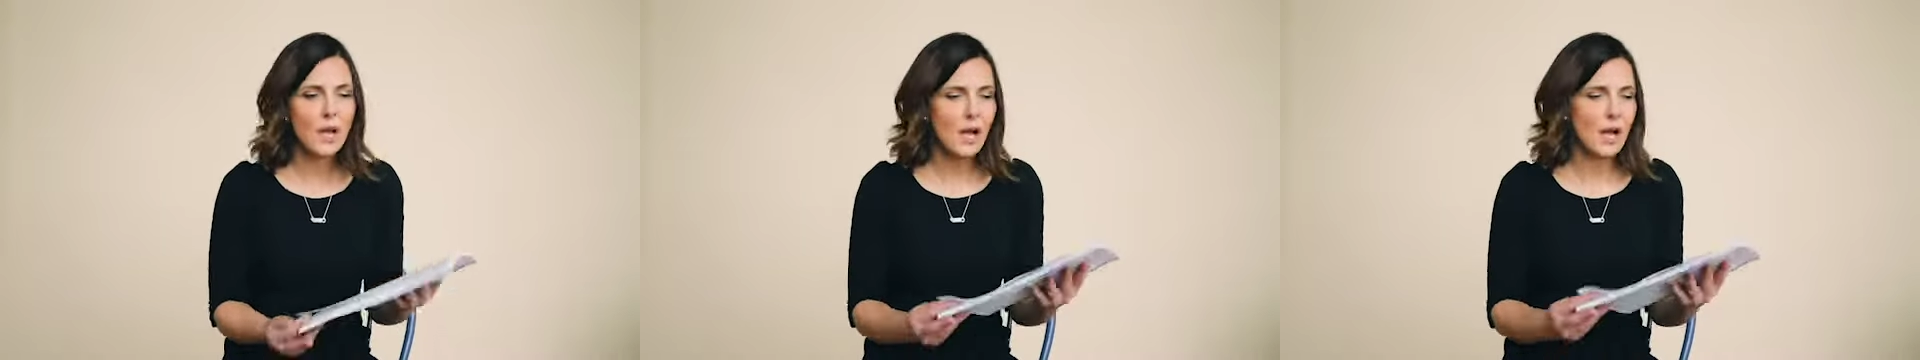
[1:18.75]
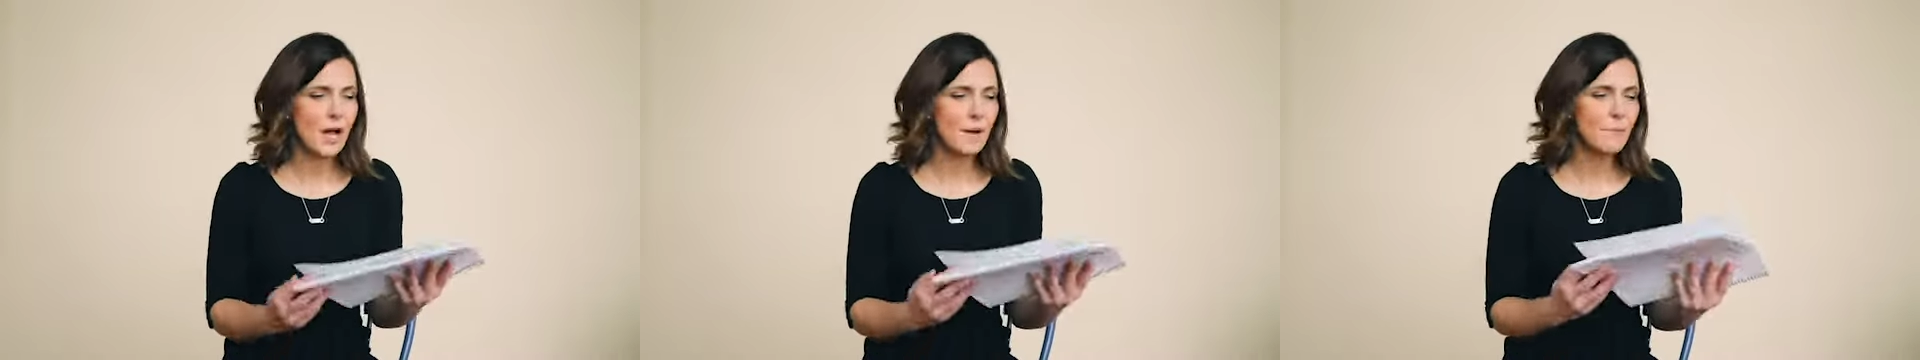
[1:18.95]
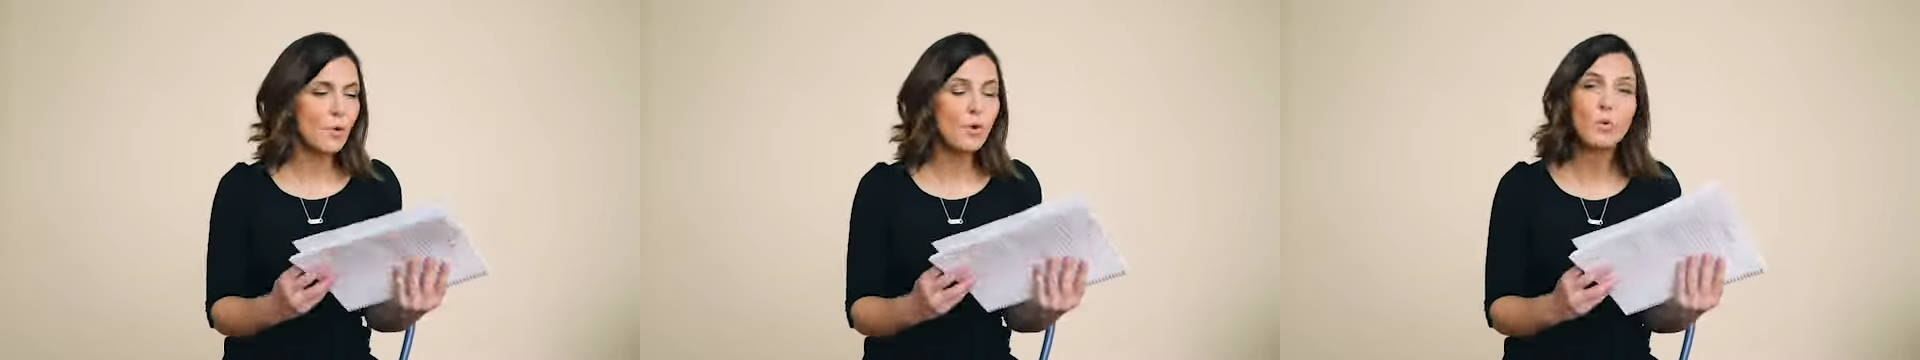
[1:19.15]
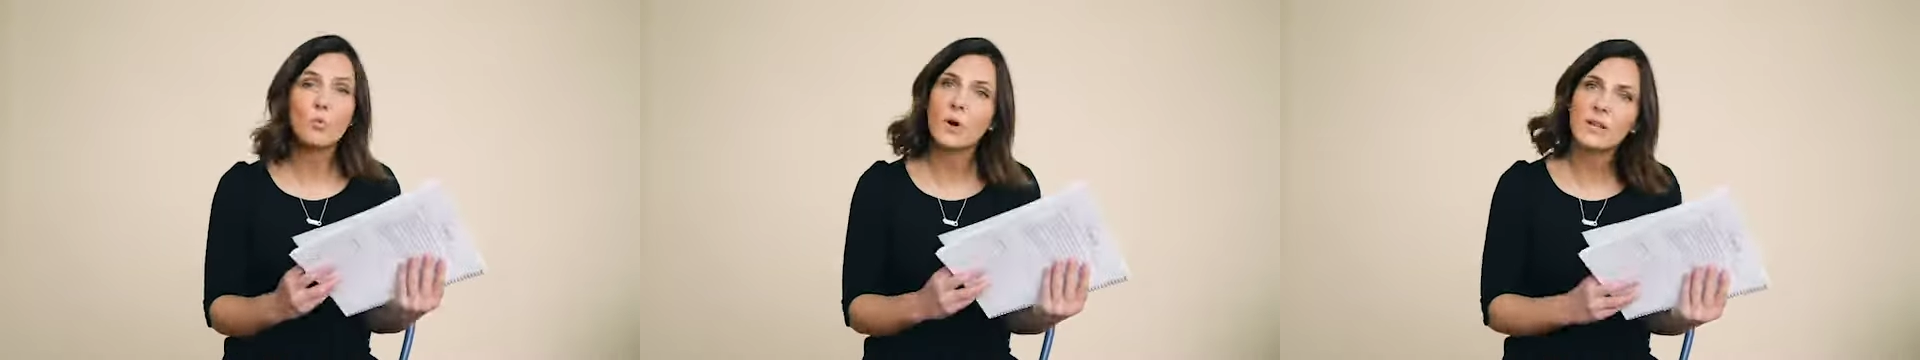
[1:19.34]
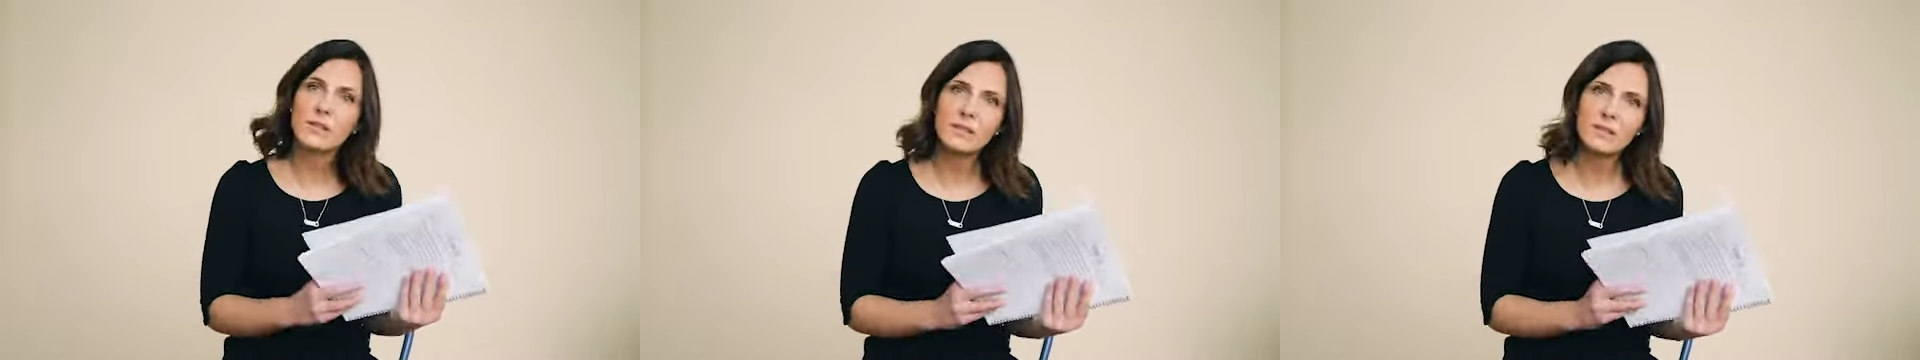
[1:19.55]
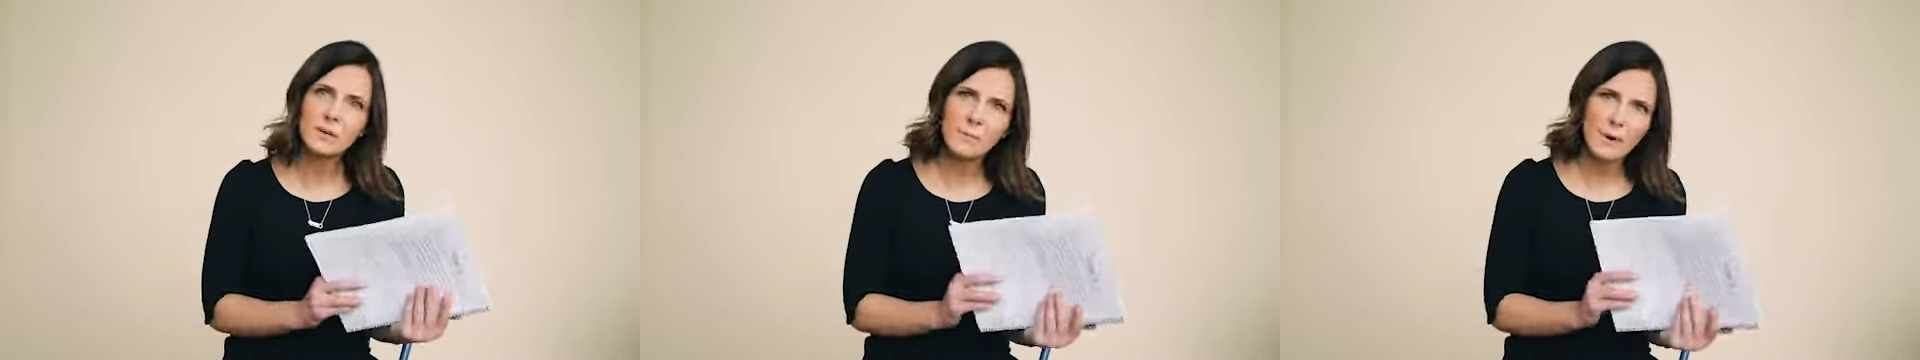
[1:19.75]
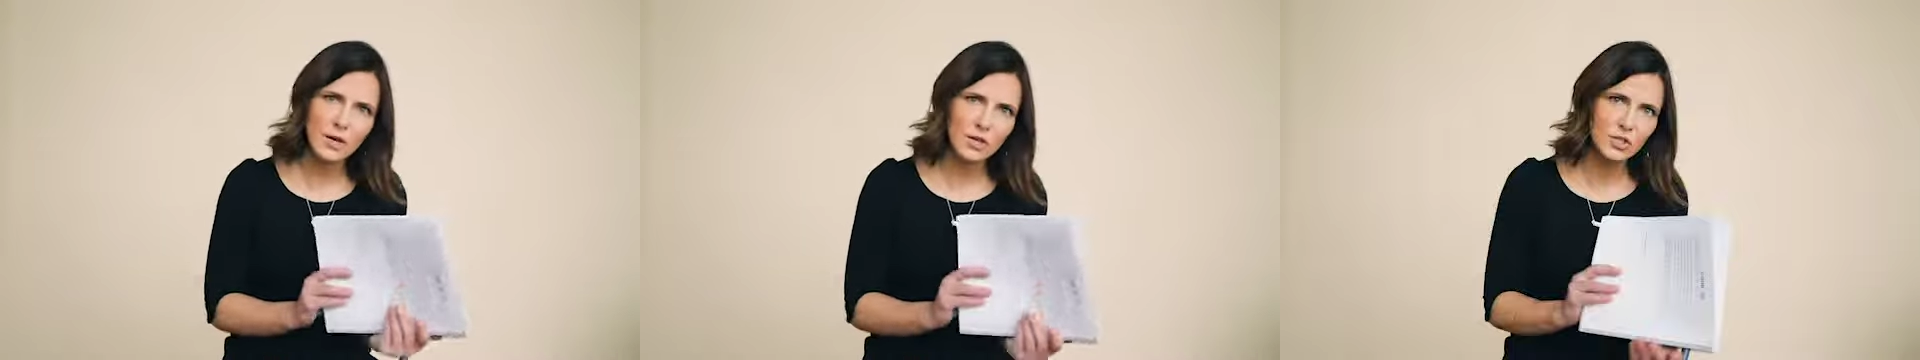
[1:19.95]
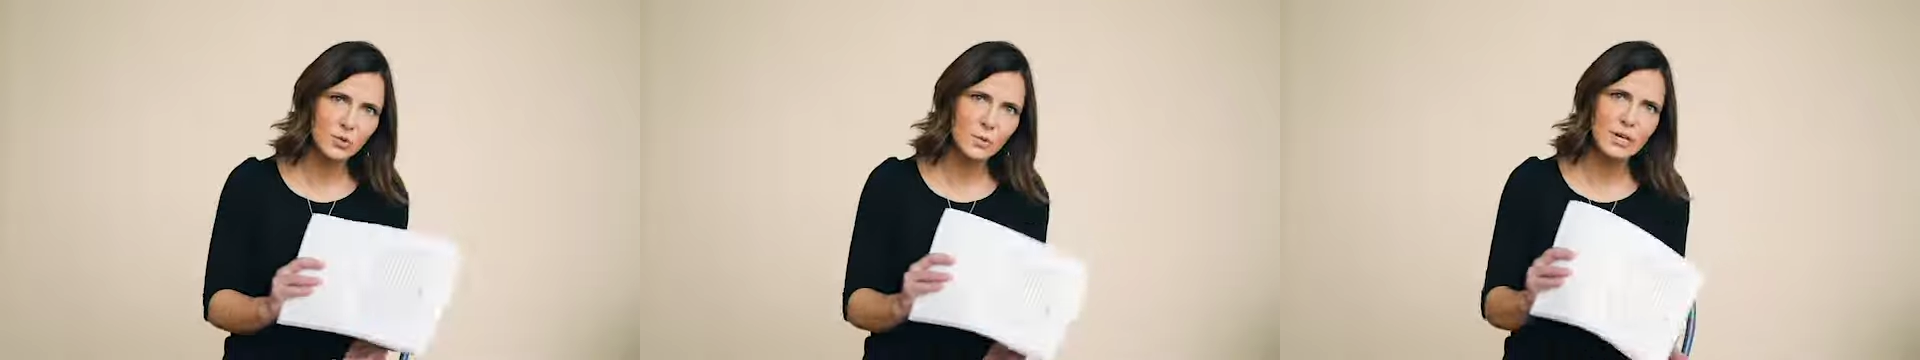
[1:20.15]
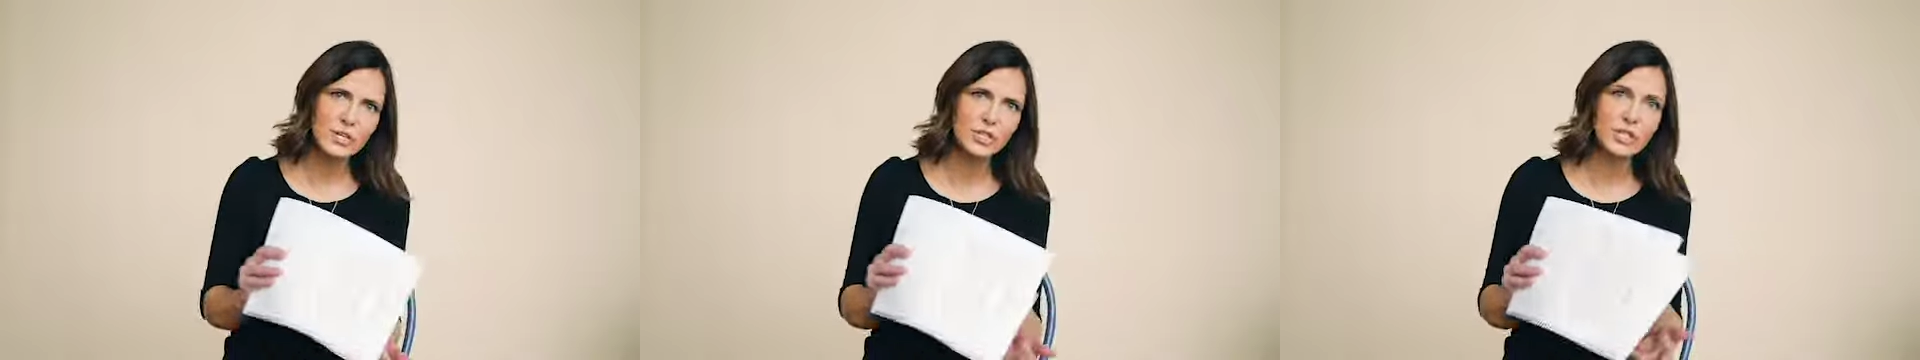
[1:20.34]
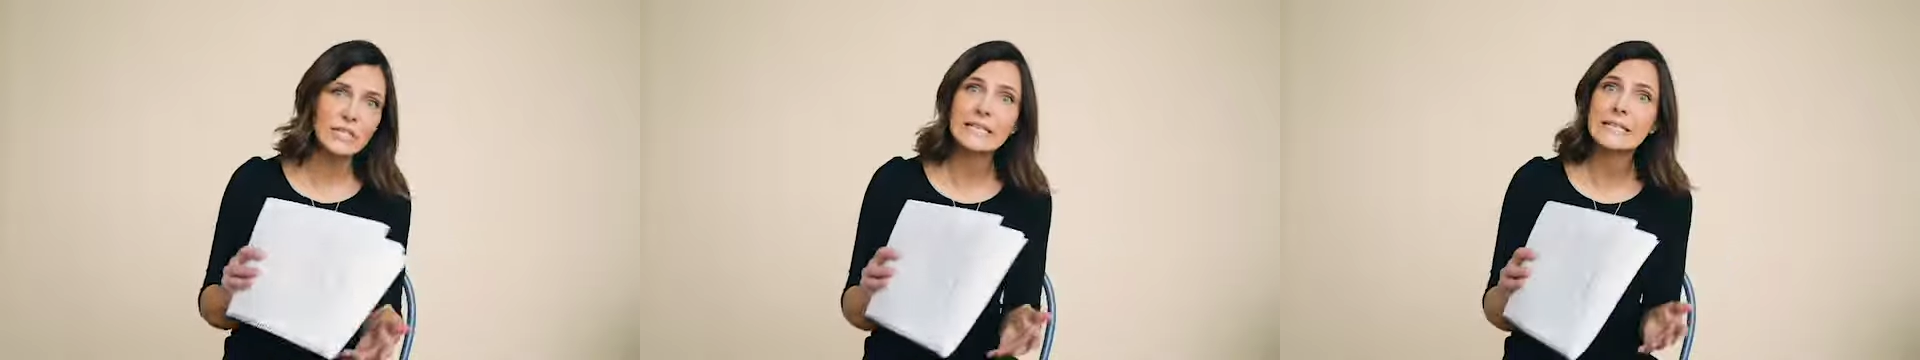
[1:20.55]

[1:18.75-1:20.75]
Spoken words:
or what the punctuation